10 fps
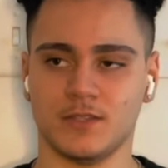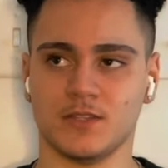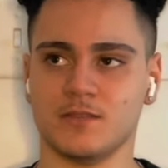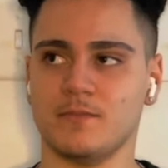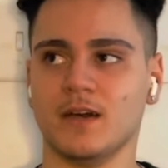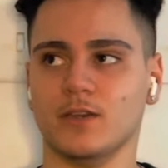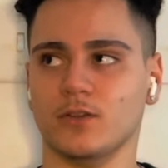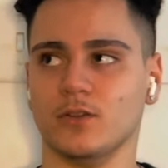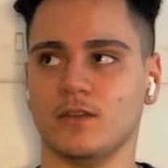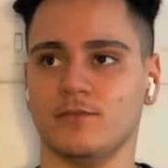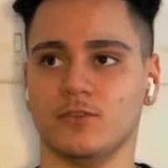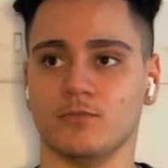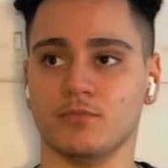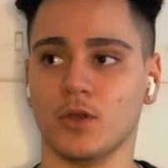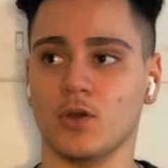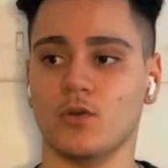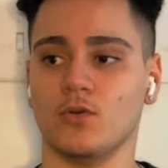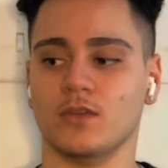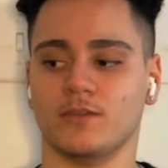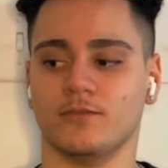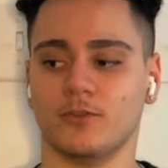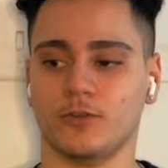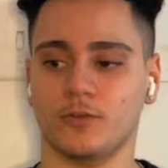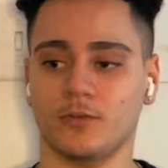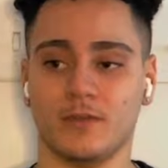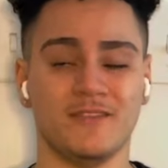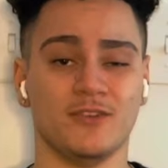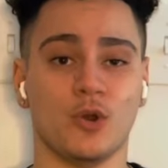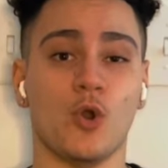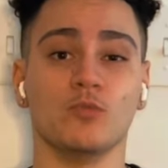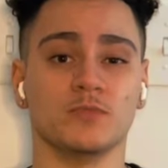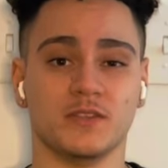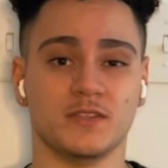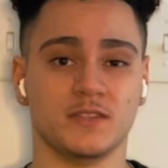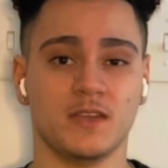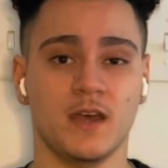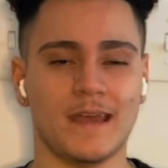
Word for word: Doesn't matter if you're broke, if you're even homeless.